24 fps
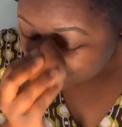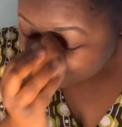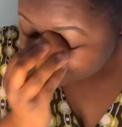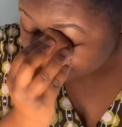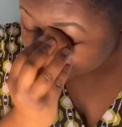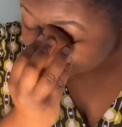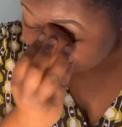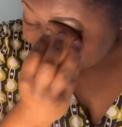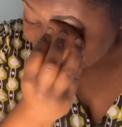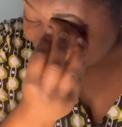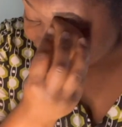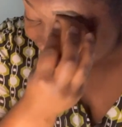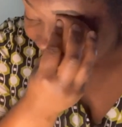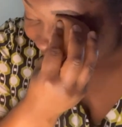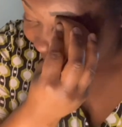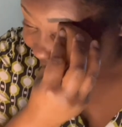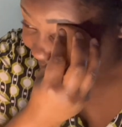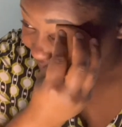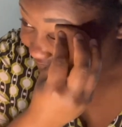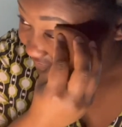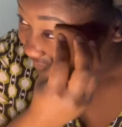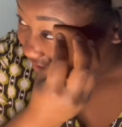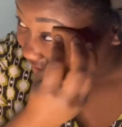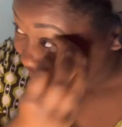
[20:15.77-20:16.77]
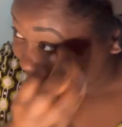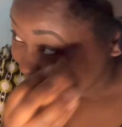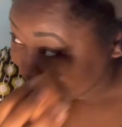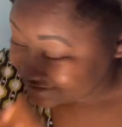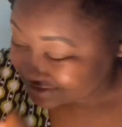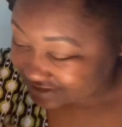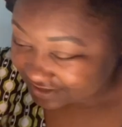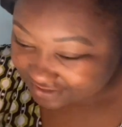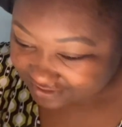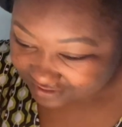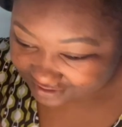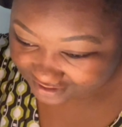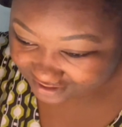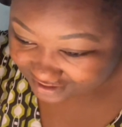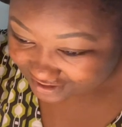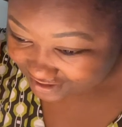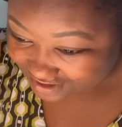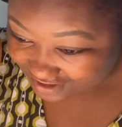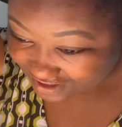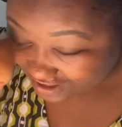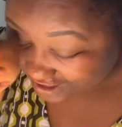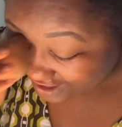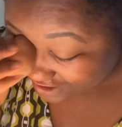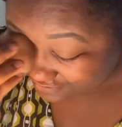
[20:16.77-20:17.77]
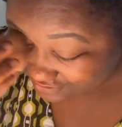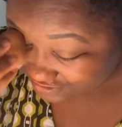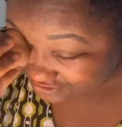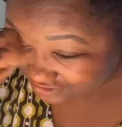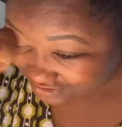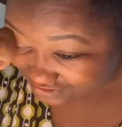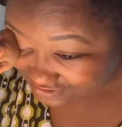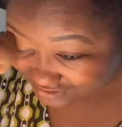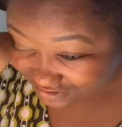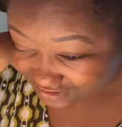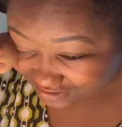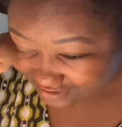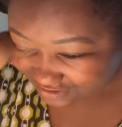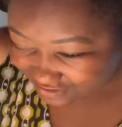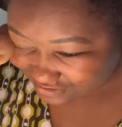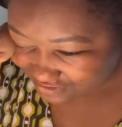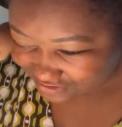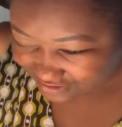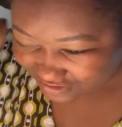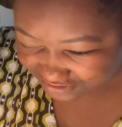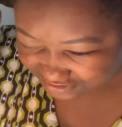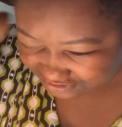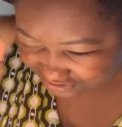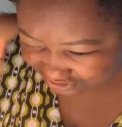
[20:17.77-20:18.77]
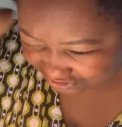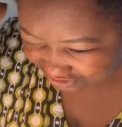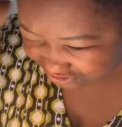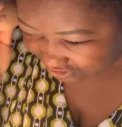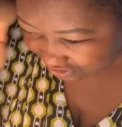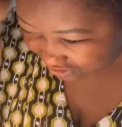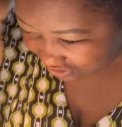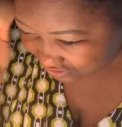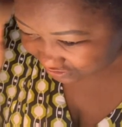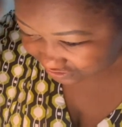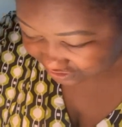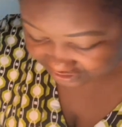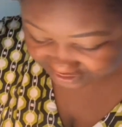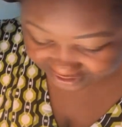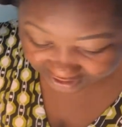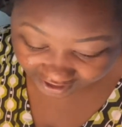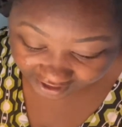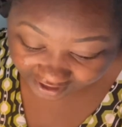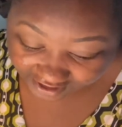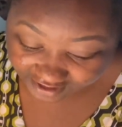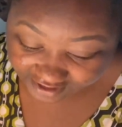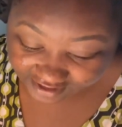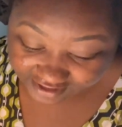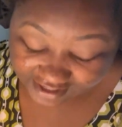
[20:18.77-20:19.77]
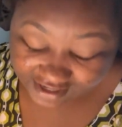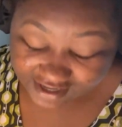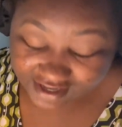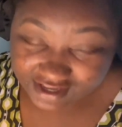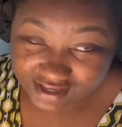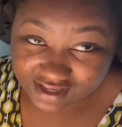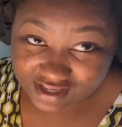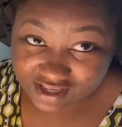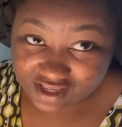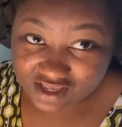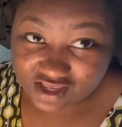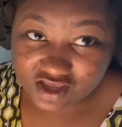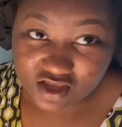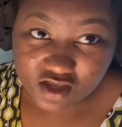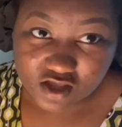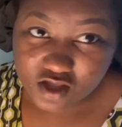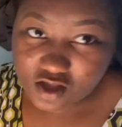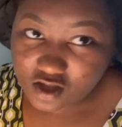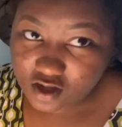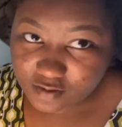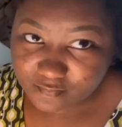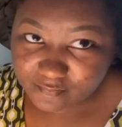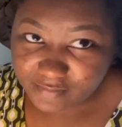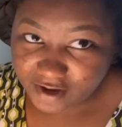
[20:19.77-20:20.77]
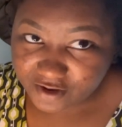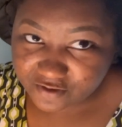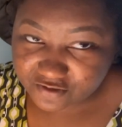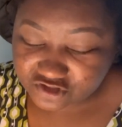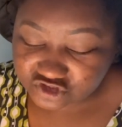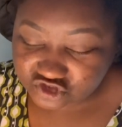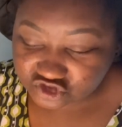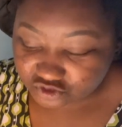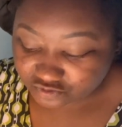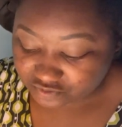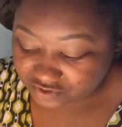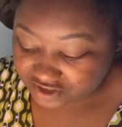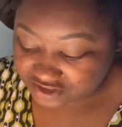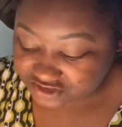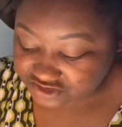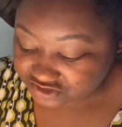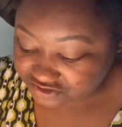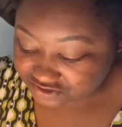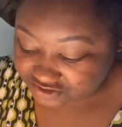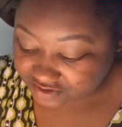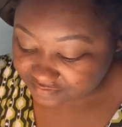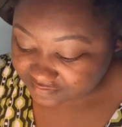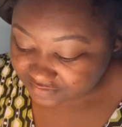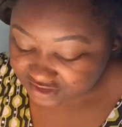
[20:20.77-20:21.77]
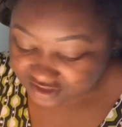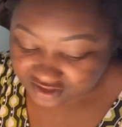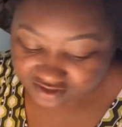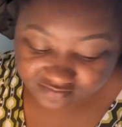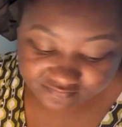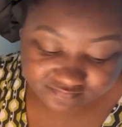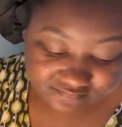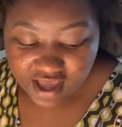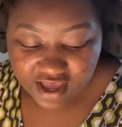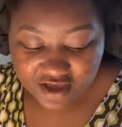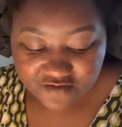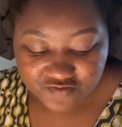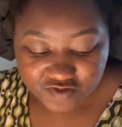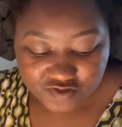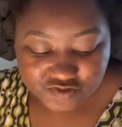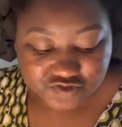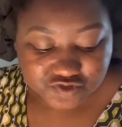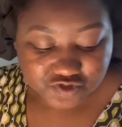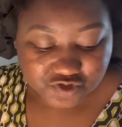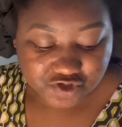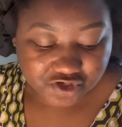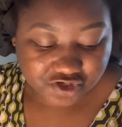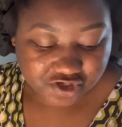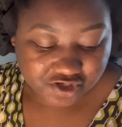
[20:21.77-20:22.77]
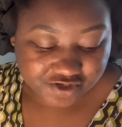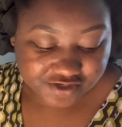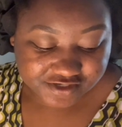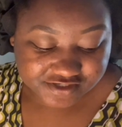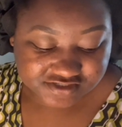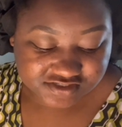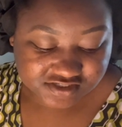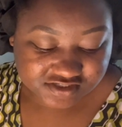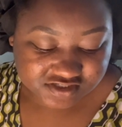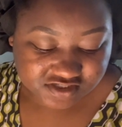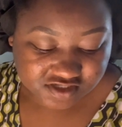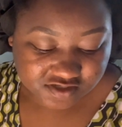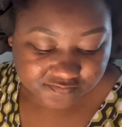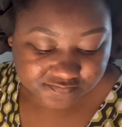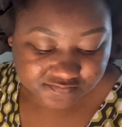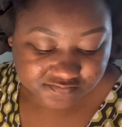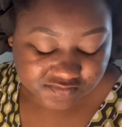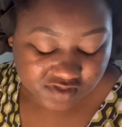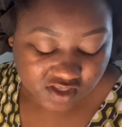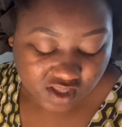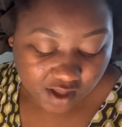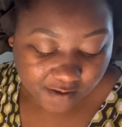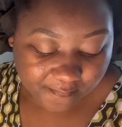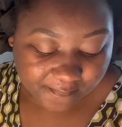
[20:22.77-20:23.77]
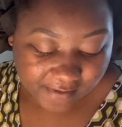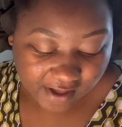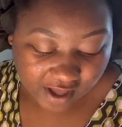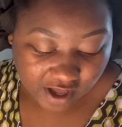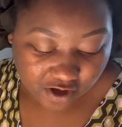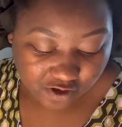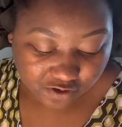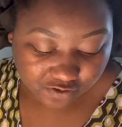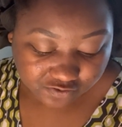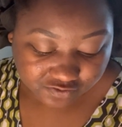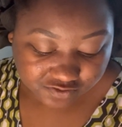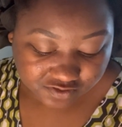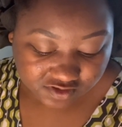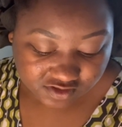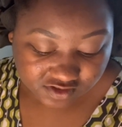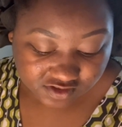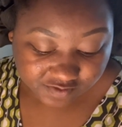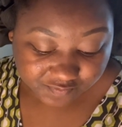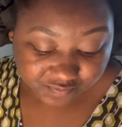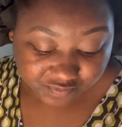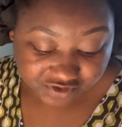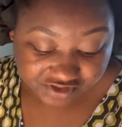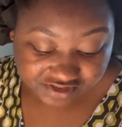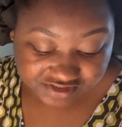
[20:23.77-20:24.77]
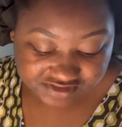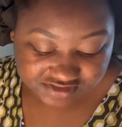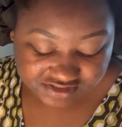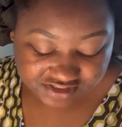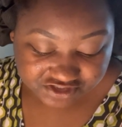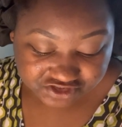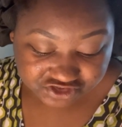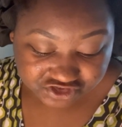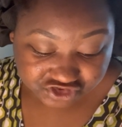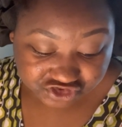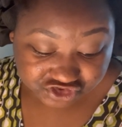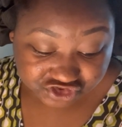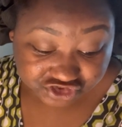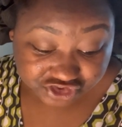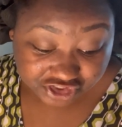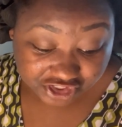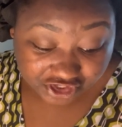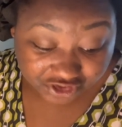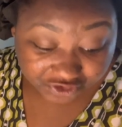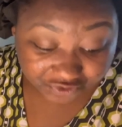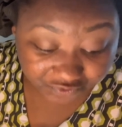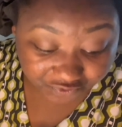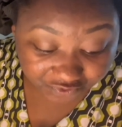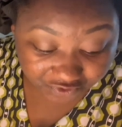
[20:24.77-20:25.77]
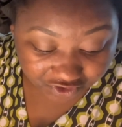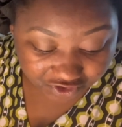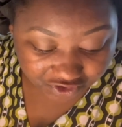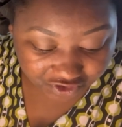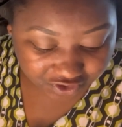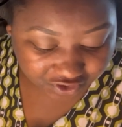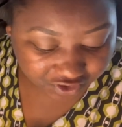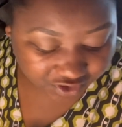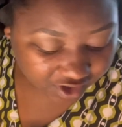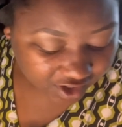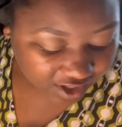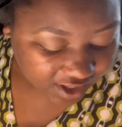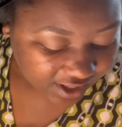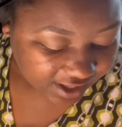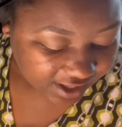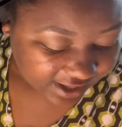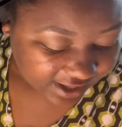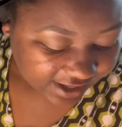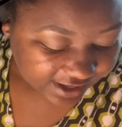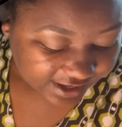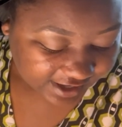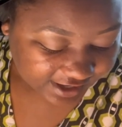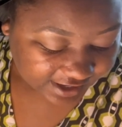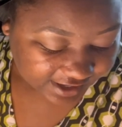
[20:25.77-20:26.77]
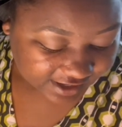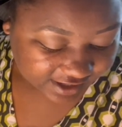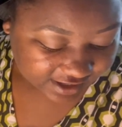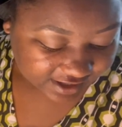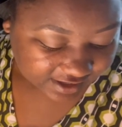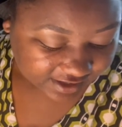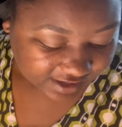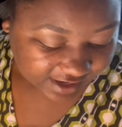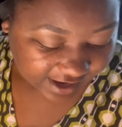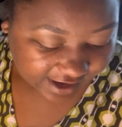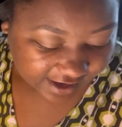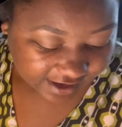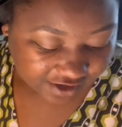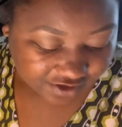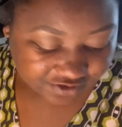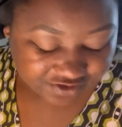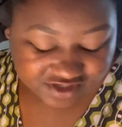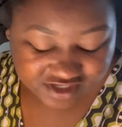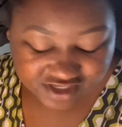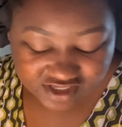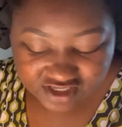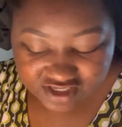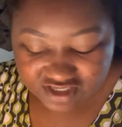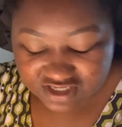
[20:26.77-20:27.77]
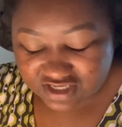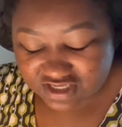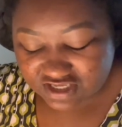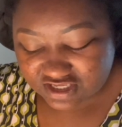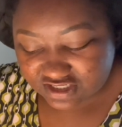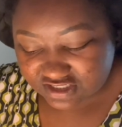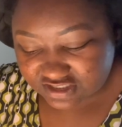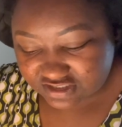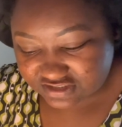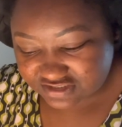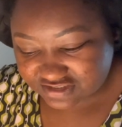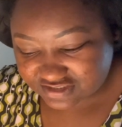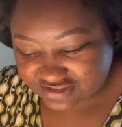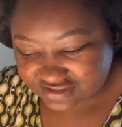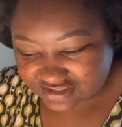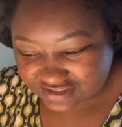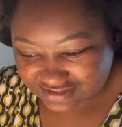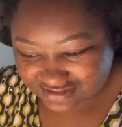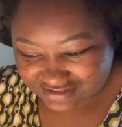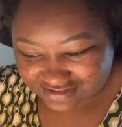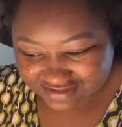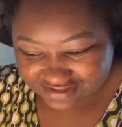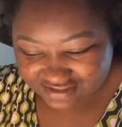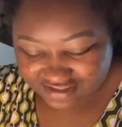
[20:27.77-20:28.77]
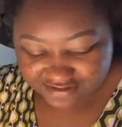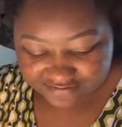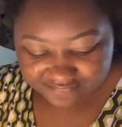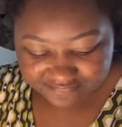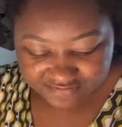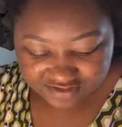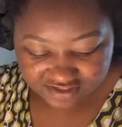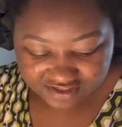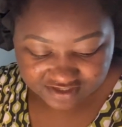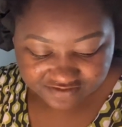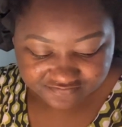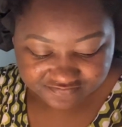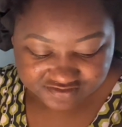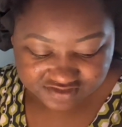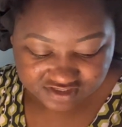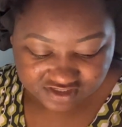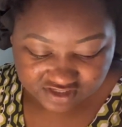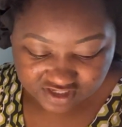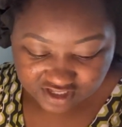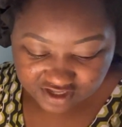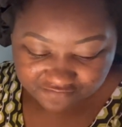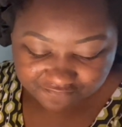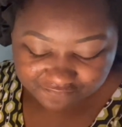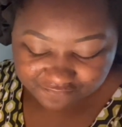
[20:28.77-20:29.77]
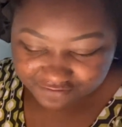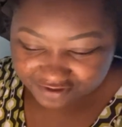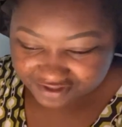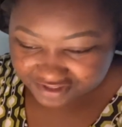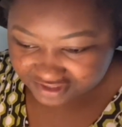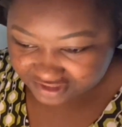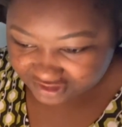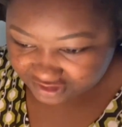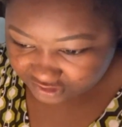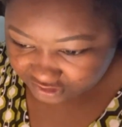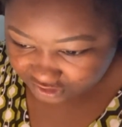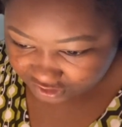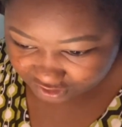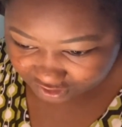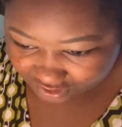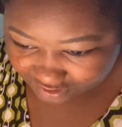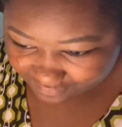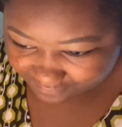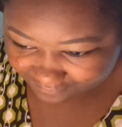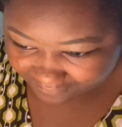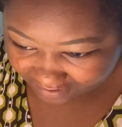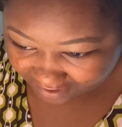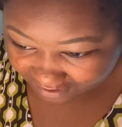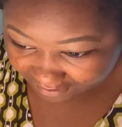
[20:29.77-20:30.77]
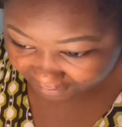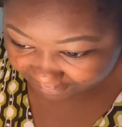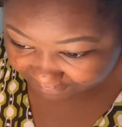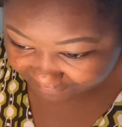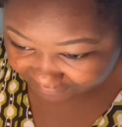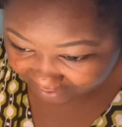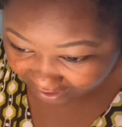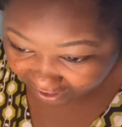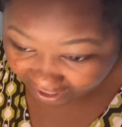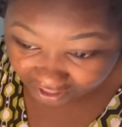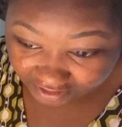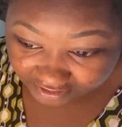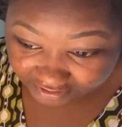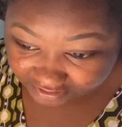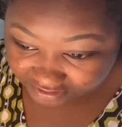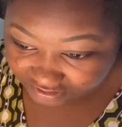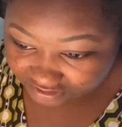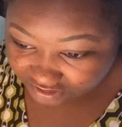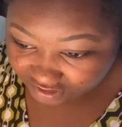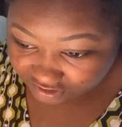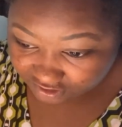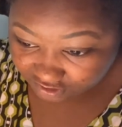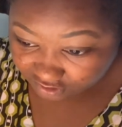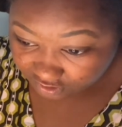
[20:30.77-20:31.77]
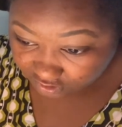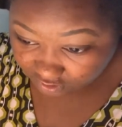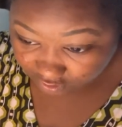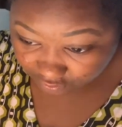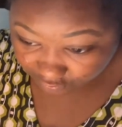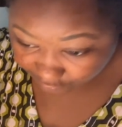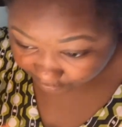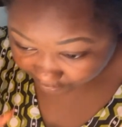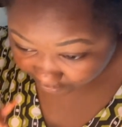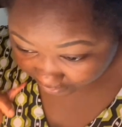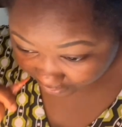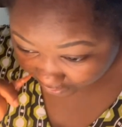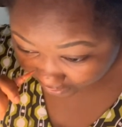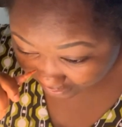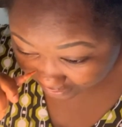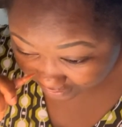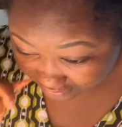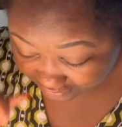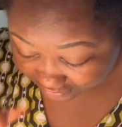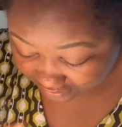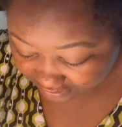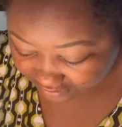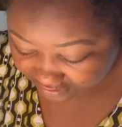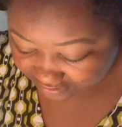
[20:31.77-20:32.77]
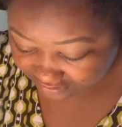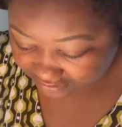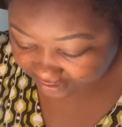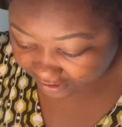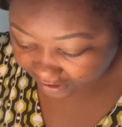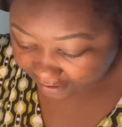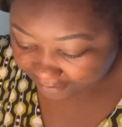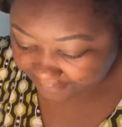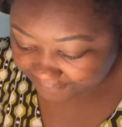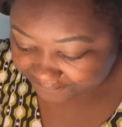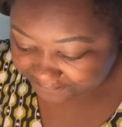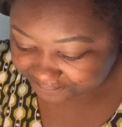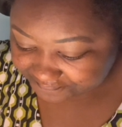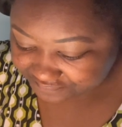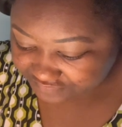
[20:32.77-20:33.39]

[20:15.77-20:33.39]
But basically, I was just like, they should have just had a biracial prince or something. I have also heard criticism about the prince in general and how he just didn't seem like he was in love with Hallie or anything like that.